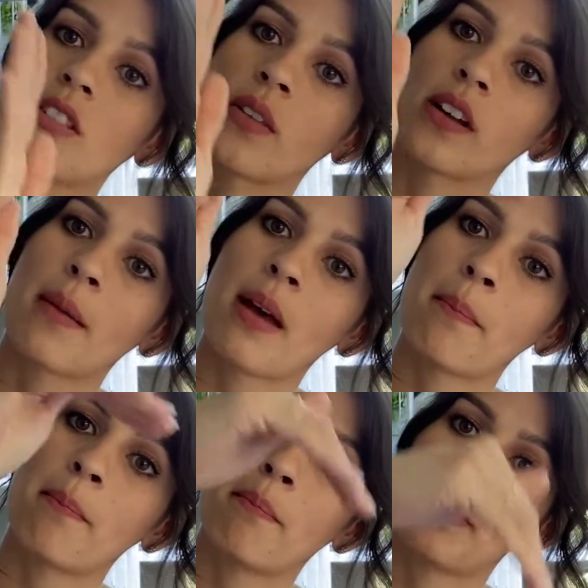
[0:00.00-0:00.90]
So they'll come up
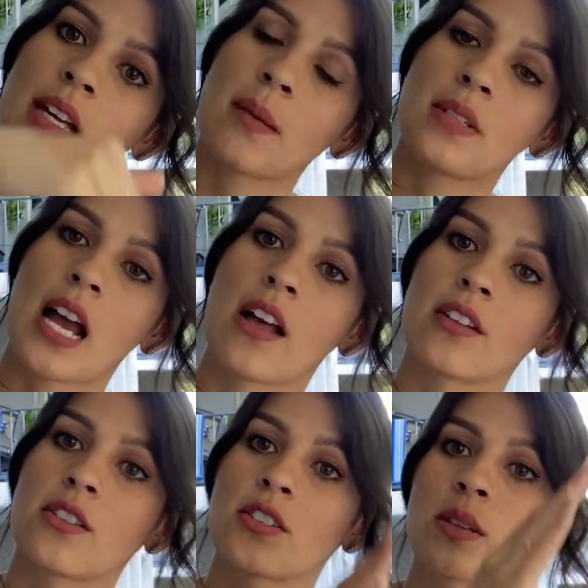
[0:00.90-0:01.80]
and come down and
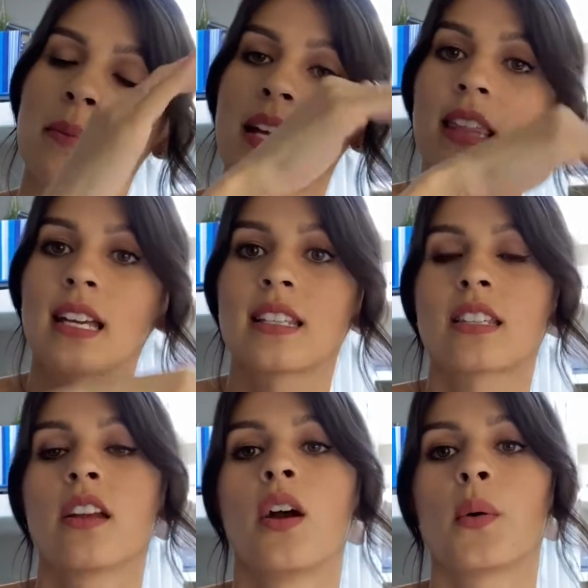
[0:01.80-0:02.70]
they'll swim like this,
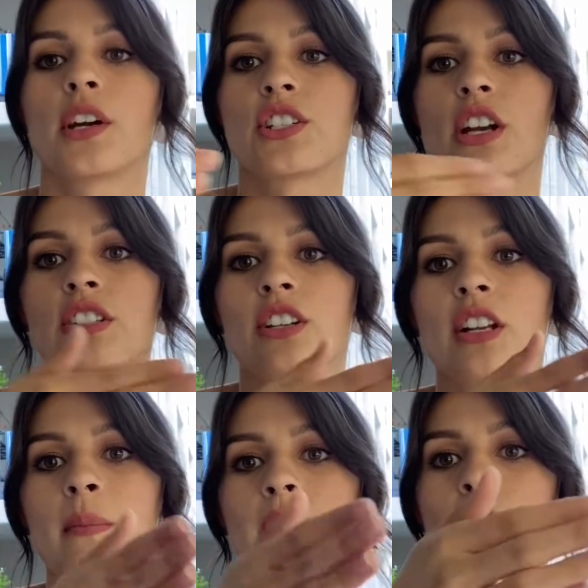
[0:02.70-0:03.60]
whereas sharks are going
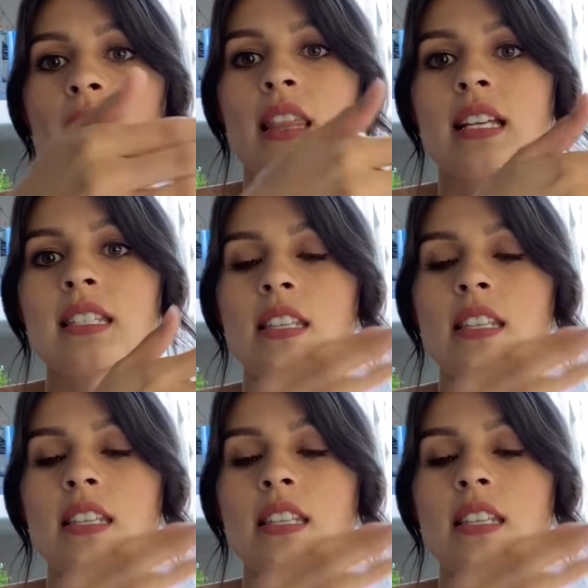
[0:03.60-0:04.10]
to be doing this.